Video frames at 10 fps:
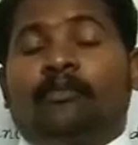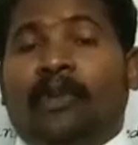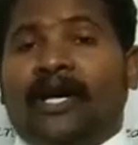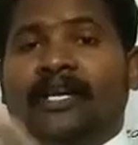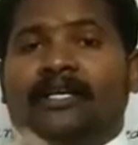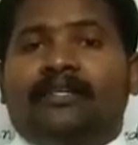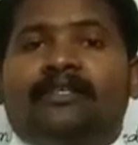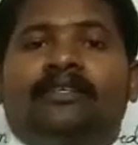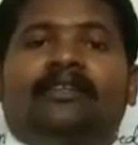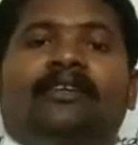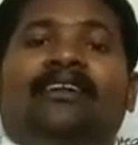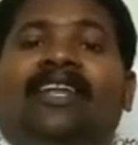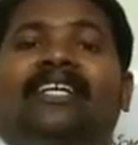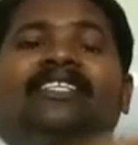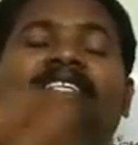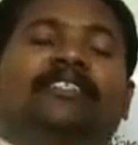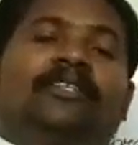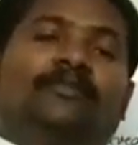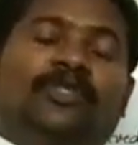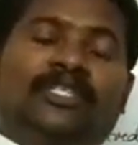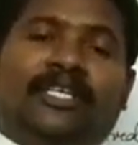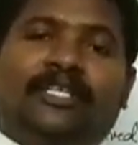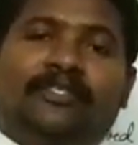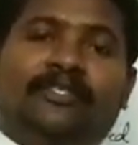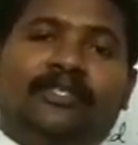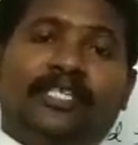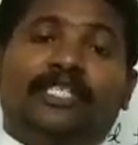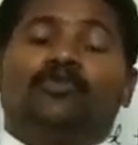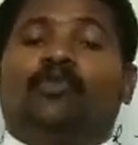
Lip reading: by collecting some seeds is